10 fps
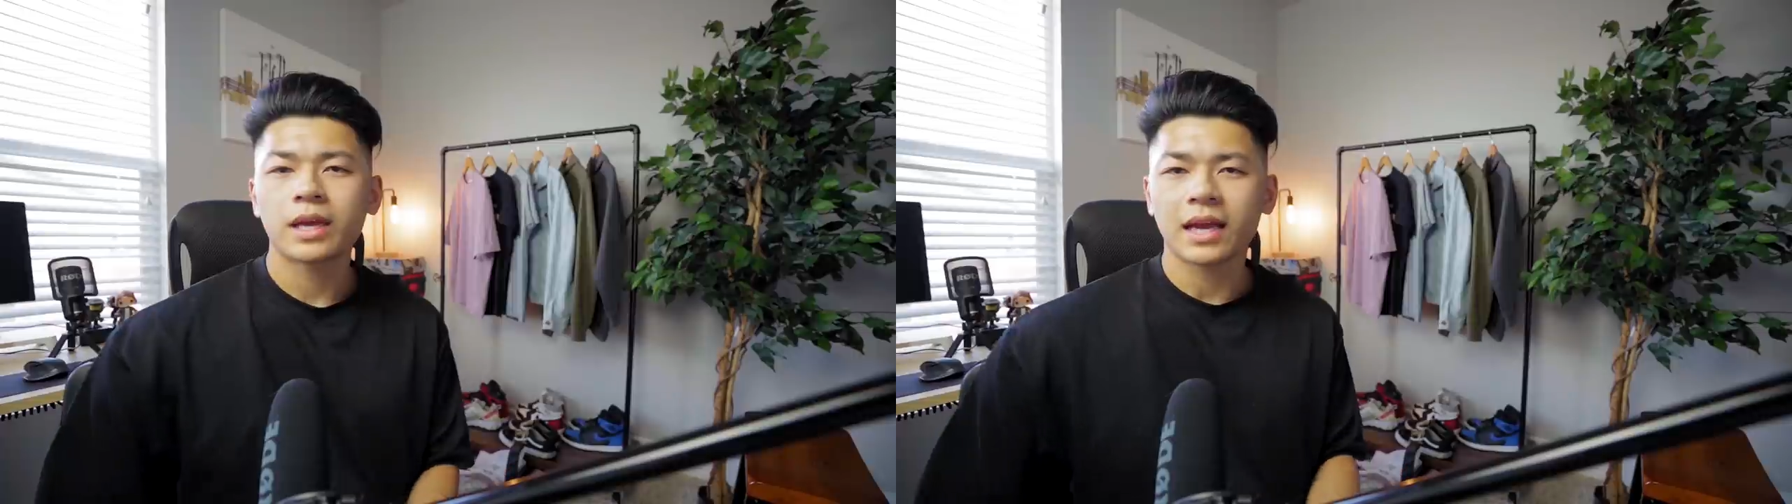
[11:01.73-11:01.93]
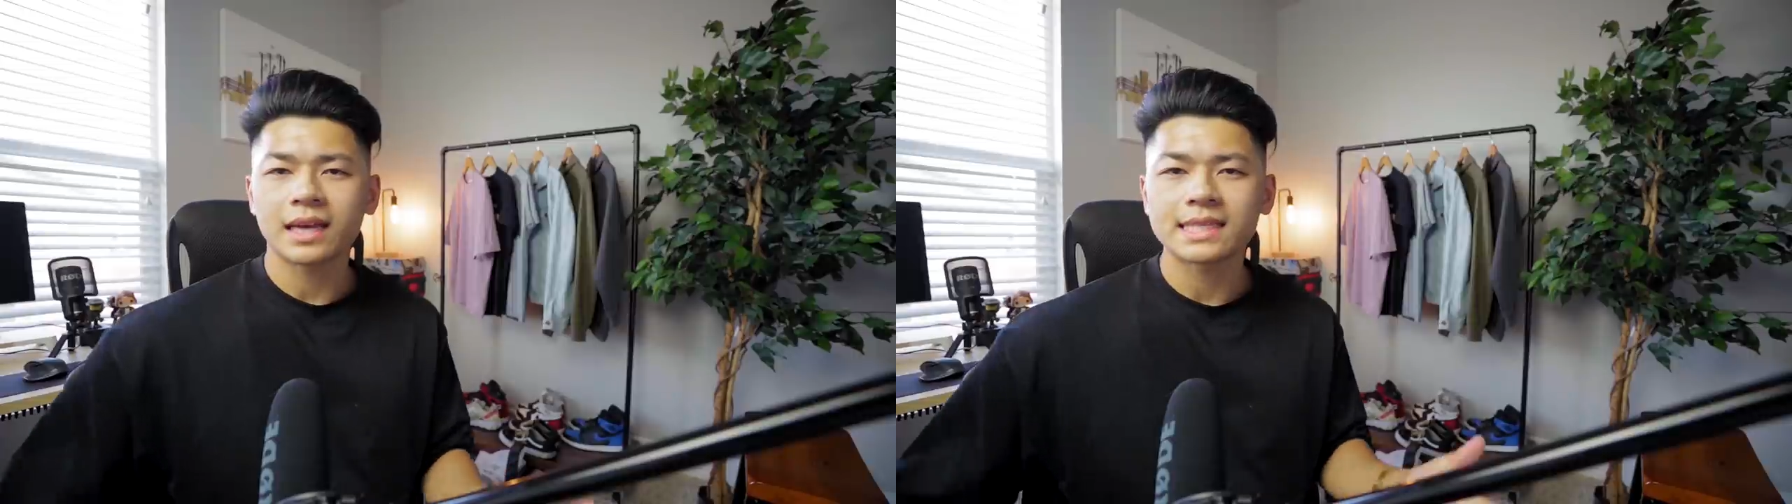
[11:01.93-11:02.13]
But
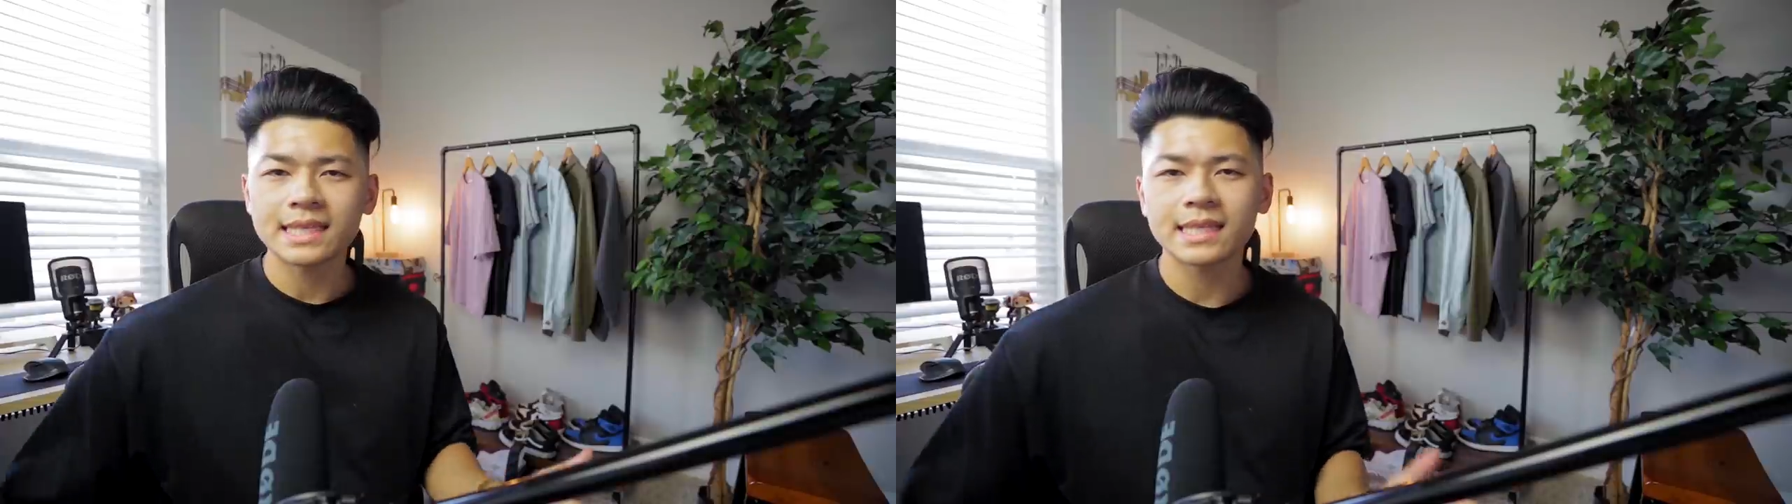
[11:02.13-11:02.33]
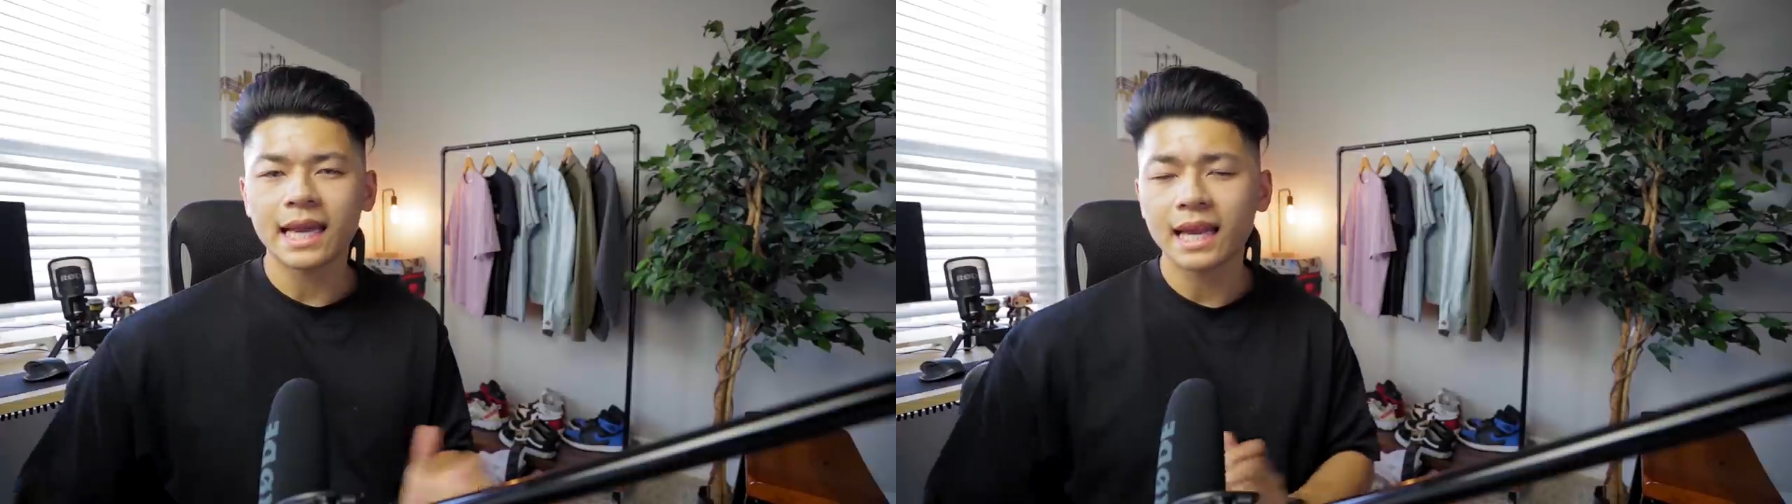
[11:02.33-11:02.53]
yeah, guys,
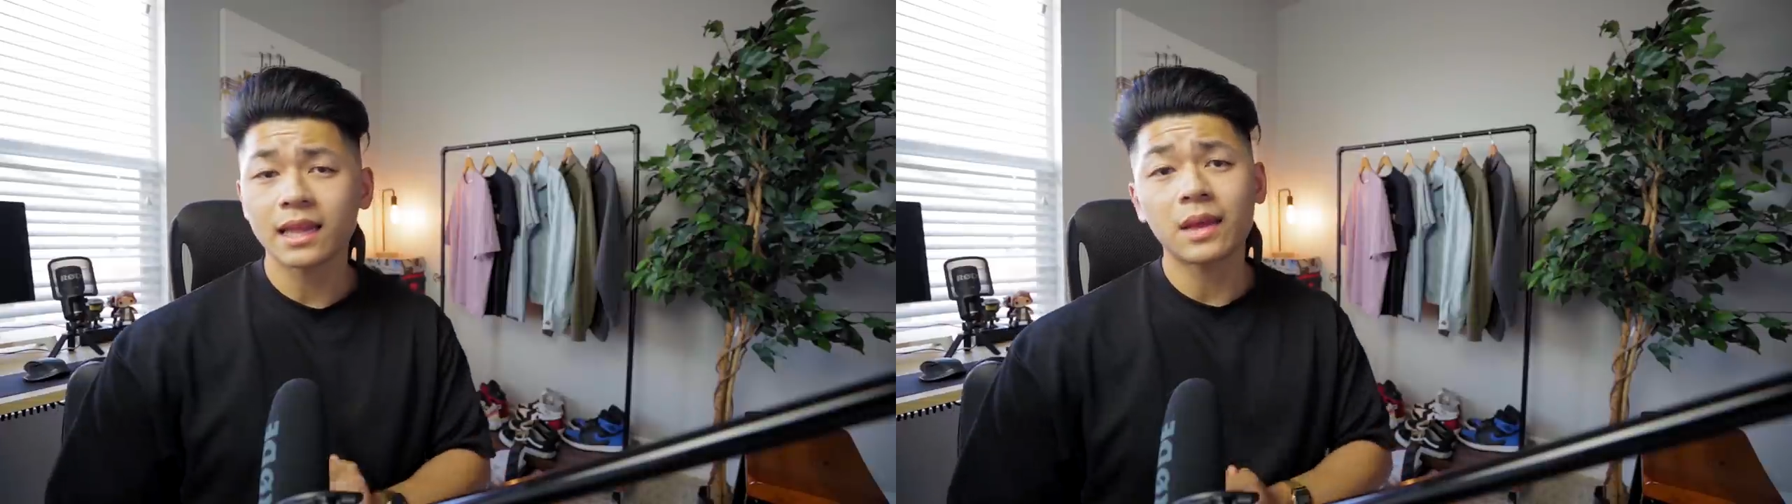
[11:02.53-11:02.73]
that's the edit.